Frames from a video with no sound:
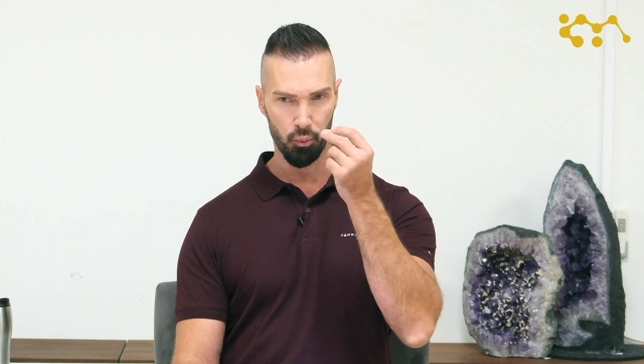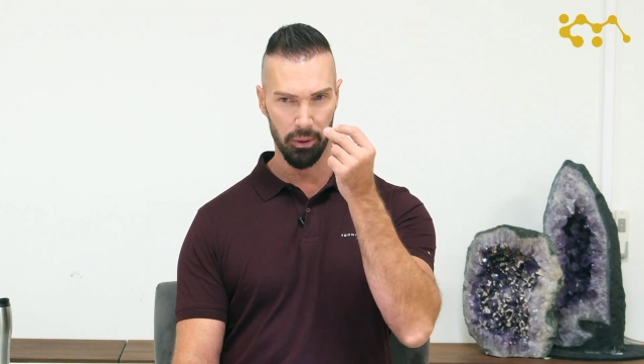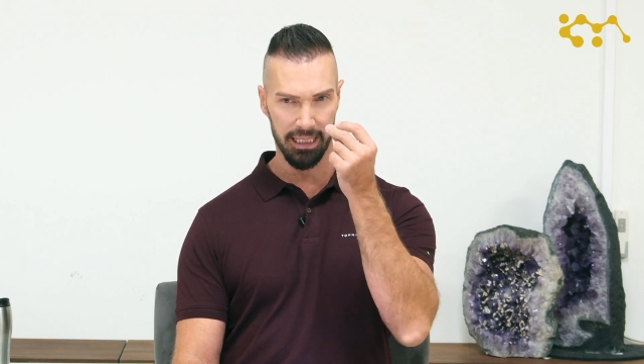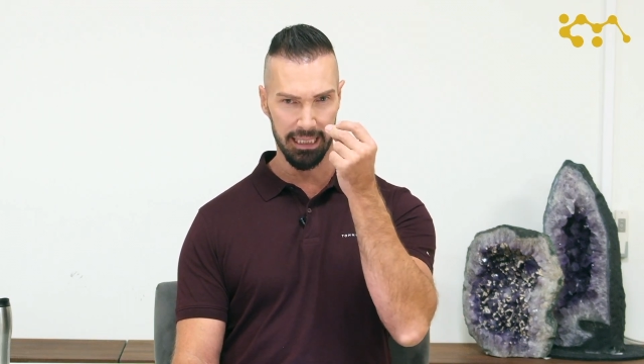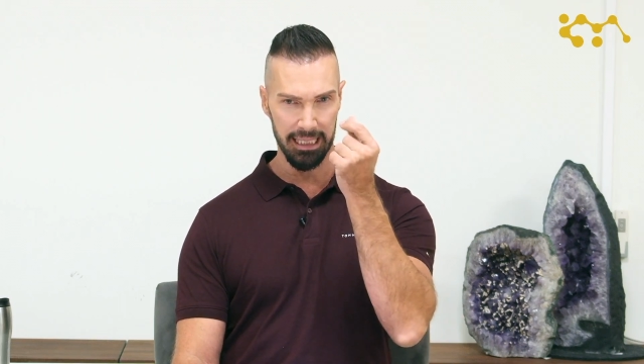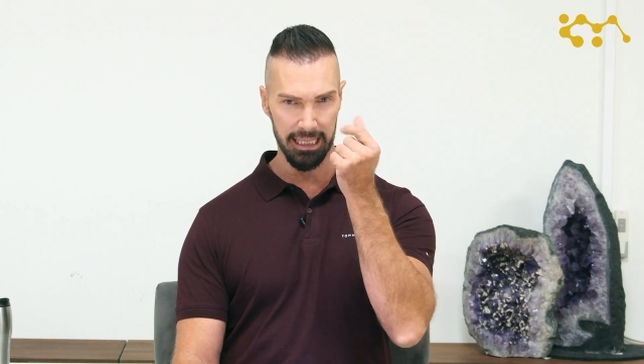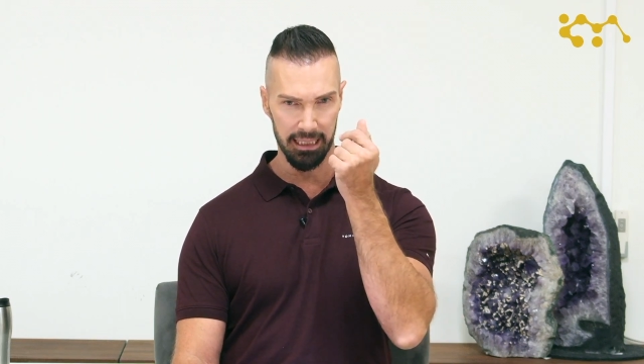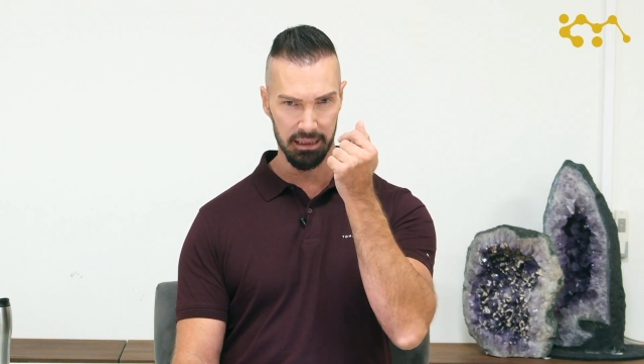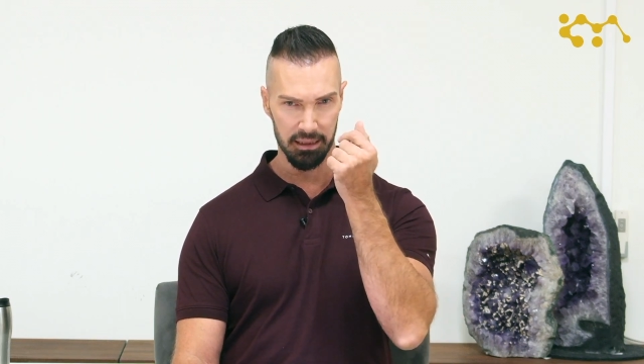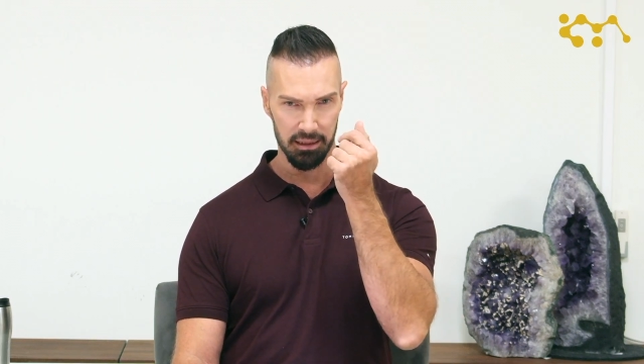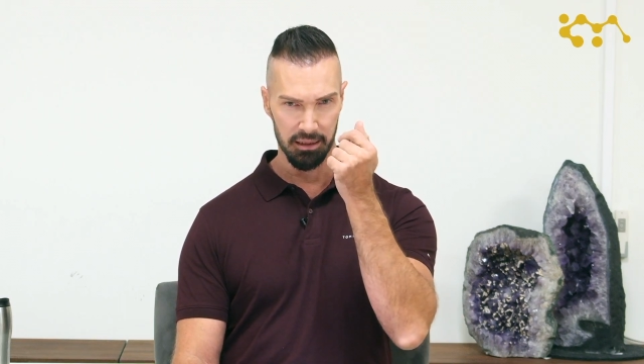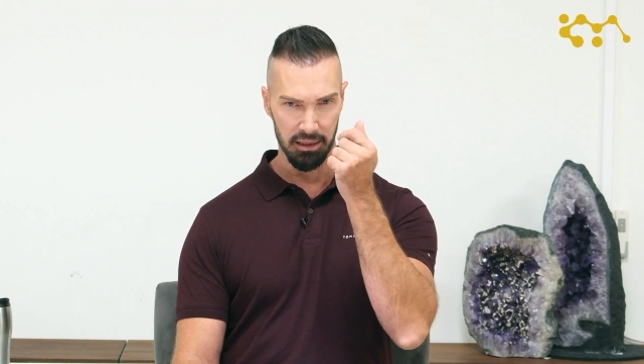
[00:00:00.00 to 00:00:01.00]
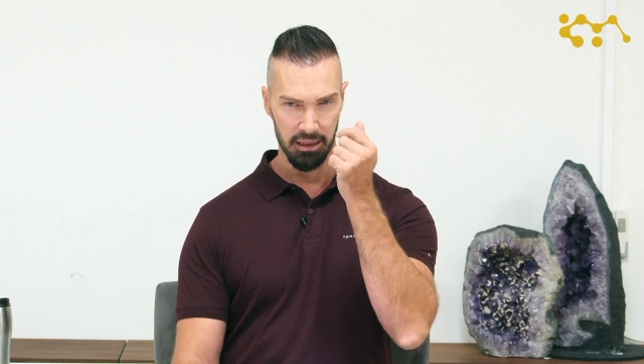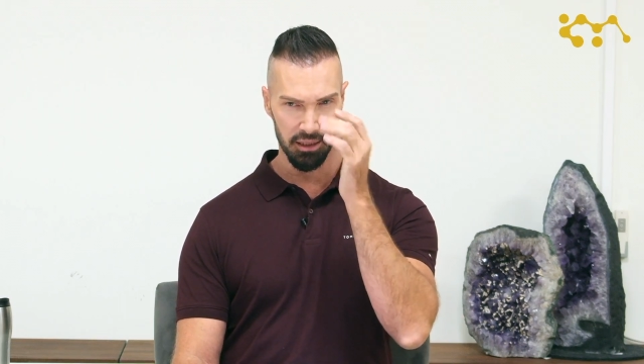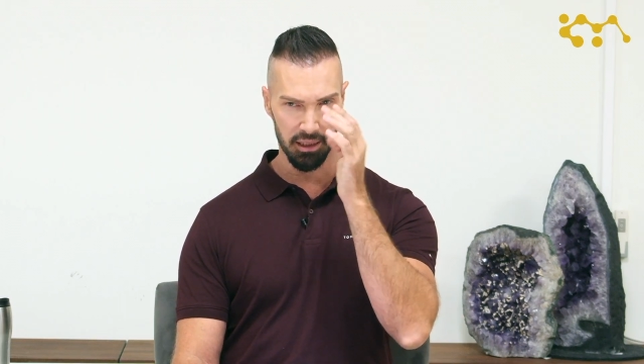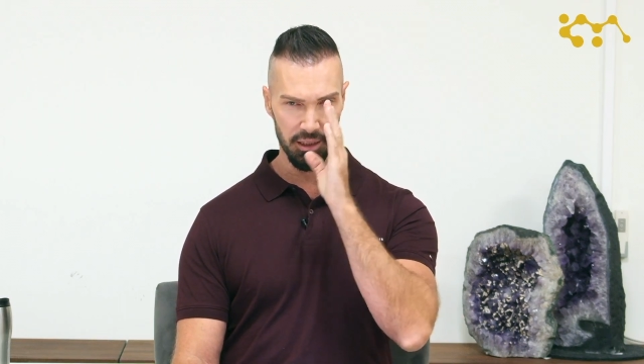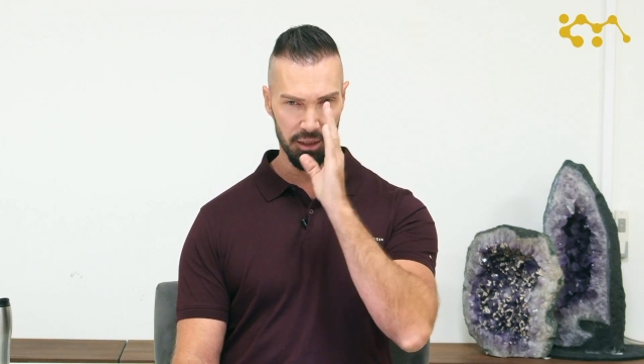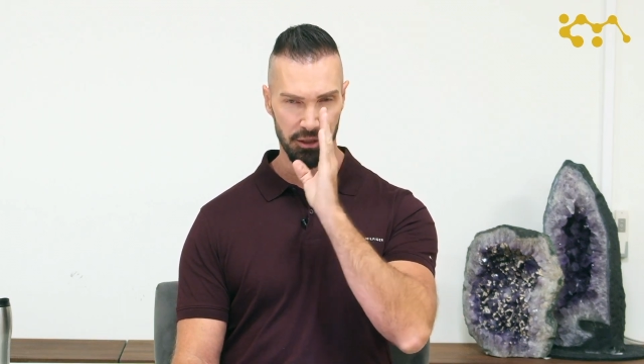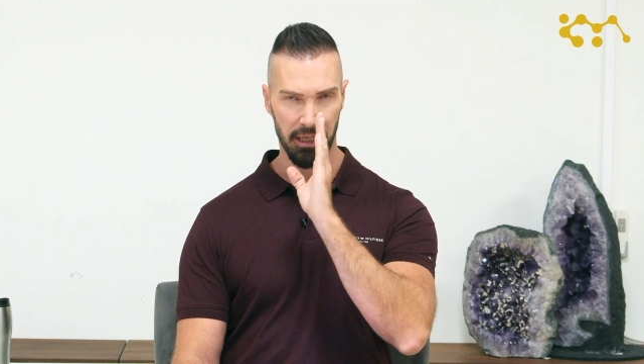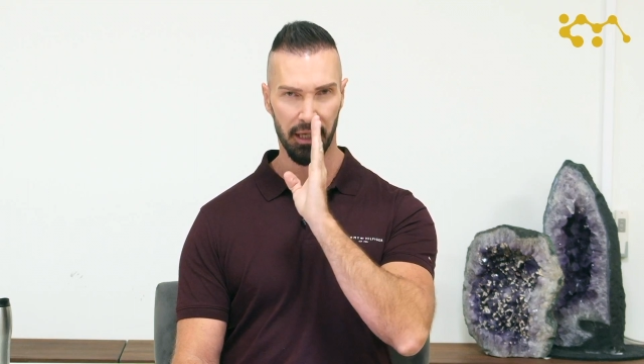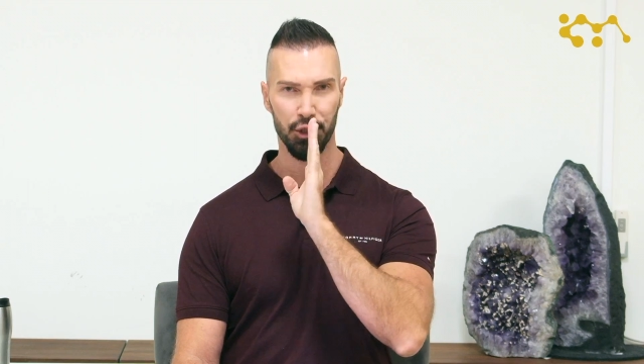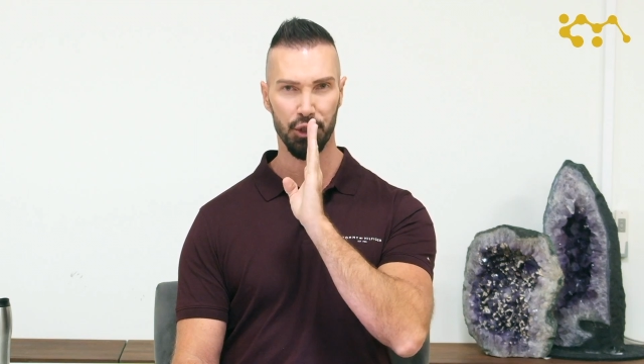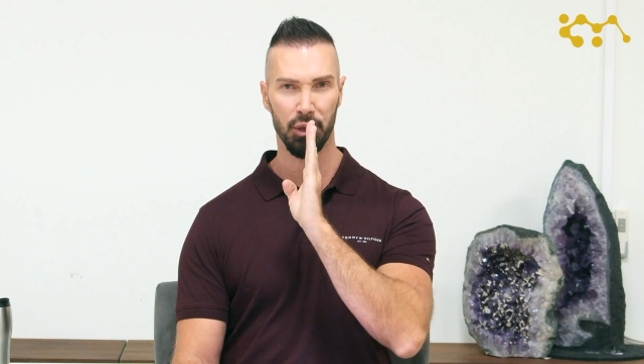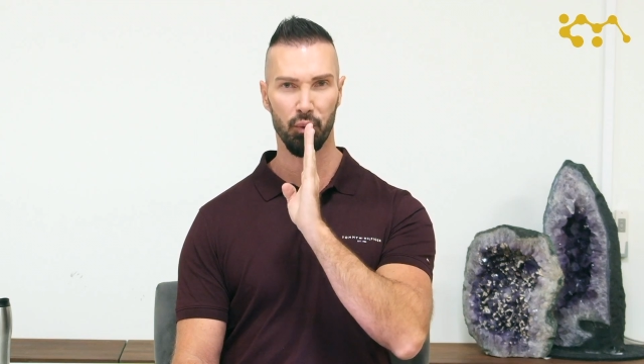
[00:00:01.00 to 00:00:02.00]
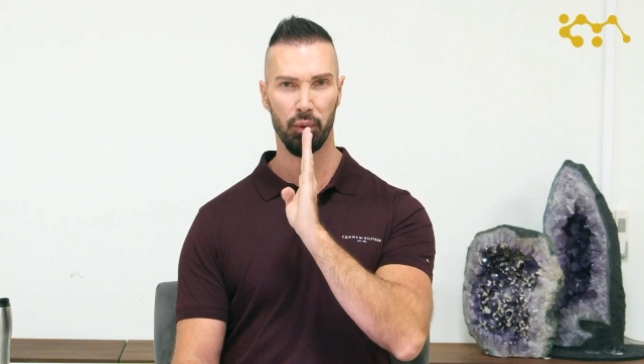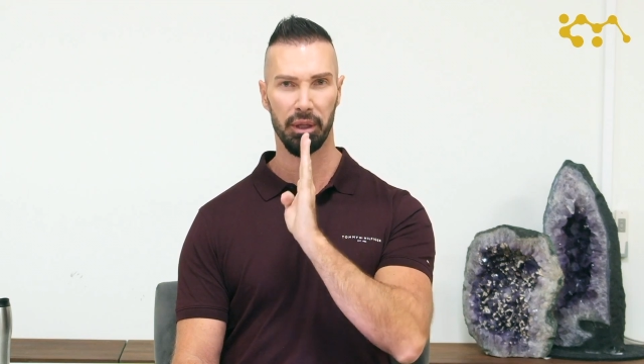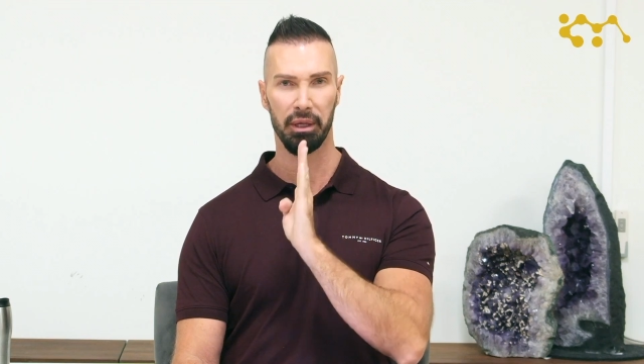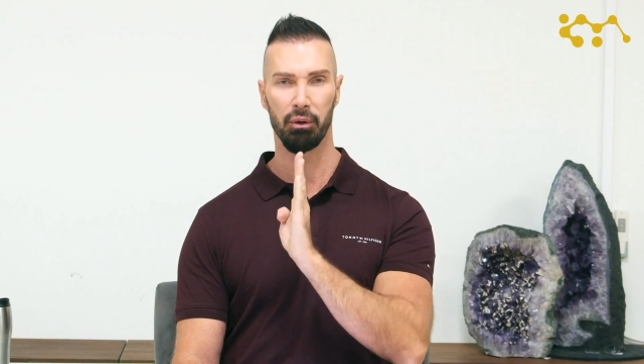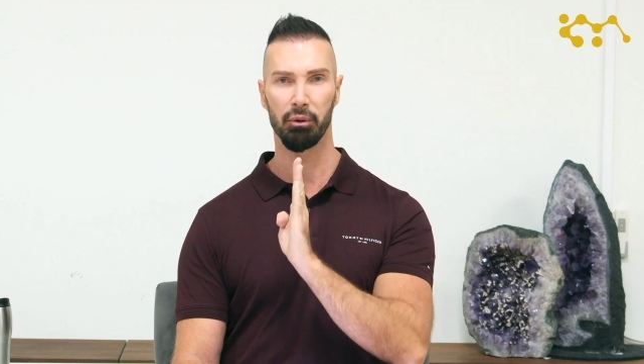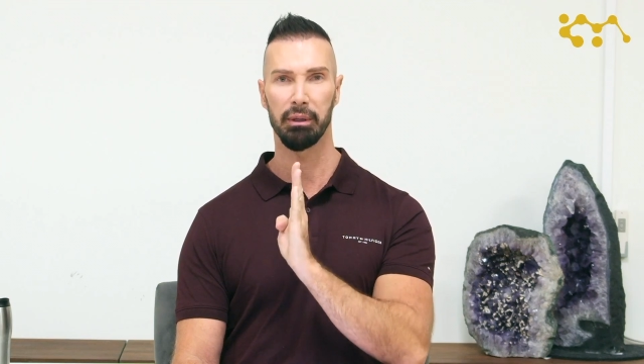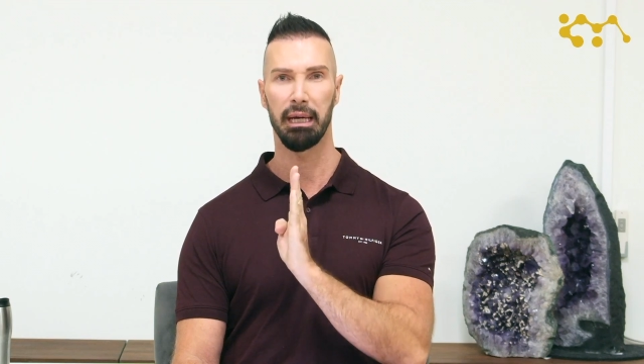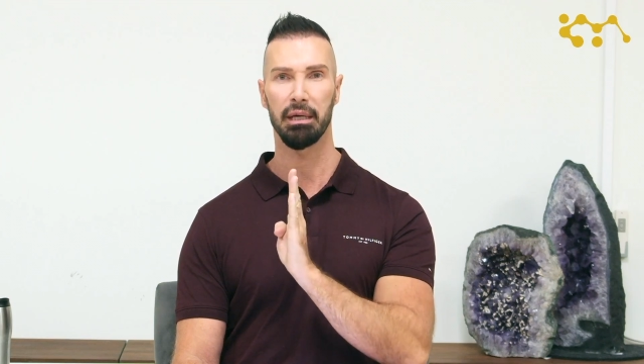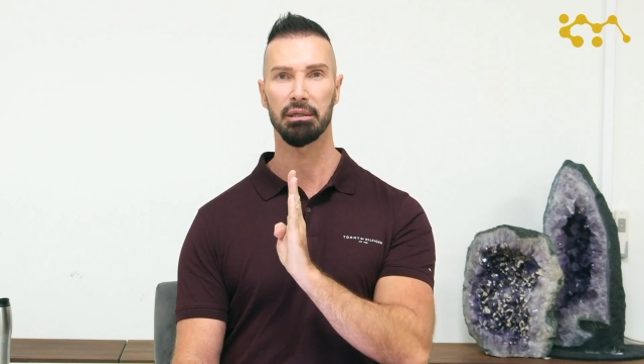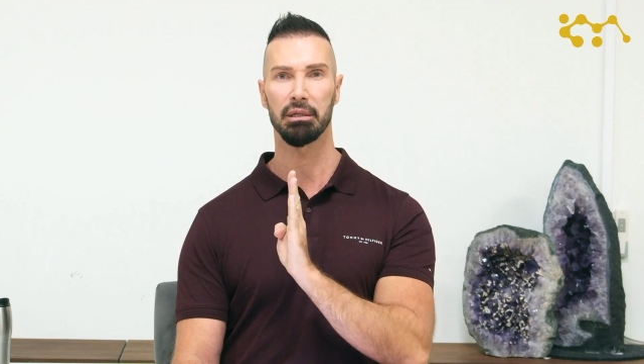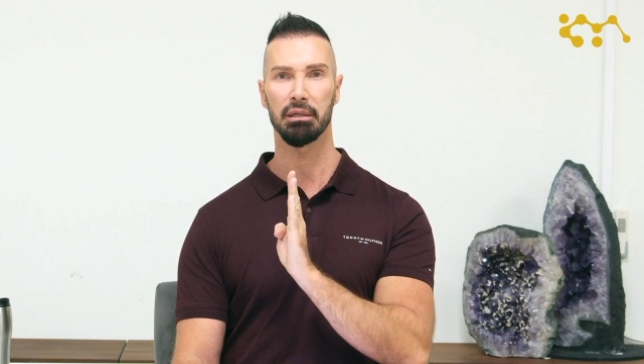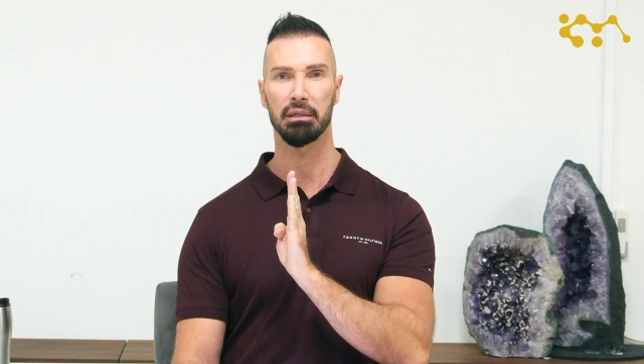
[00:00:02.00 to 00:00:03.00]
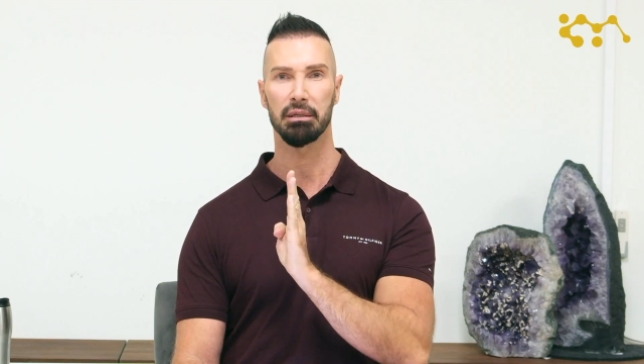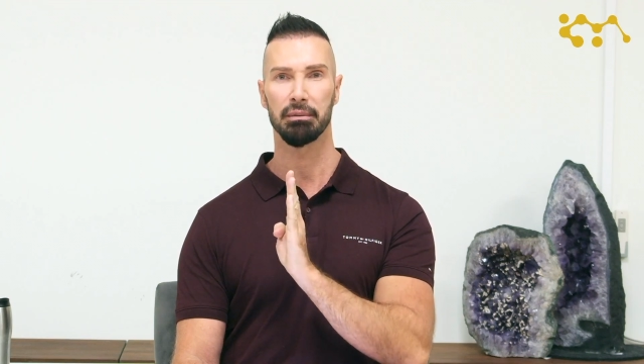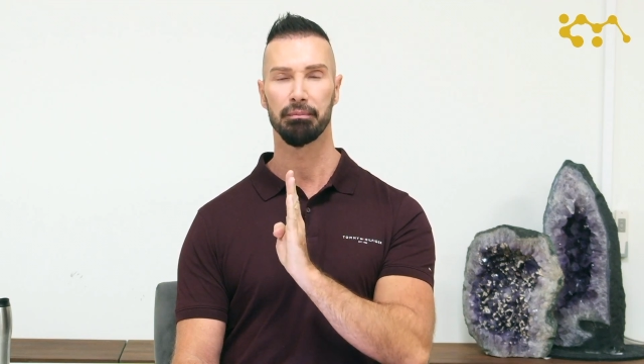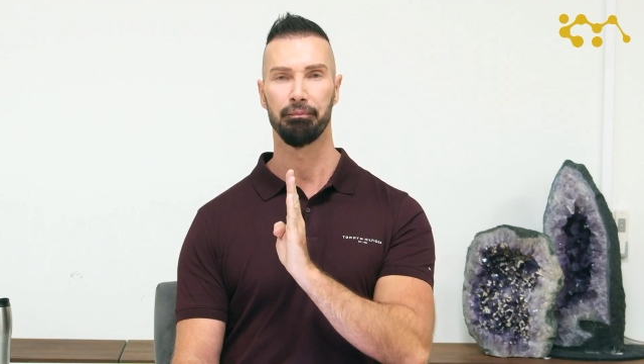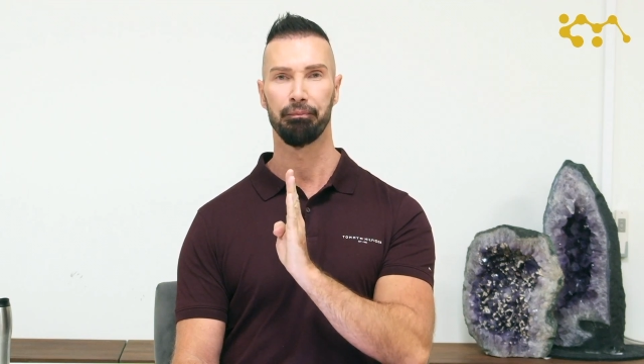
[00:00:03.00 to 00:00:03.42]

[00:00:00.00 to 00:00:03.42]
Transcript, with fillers: we get the connection with our own essence,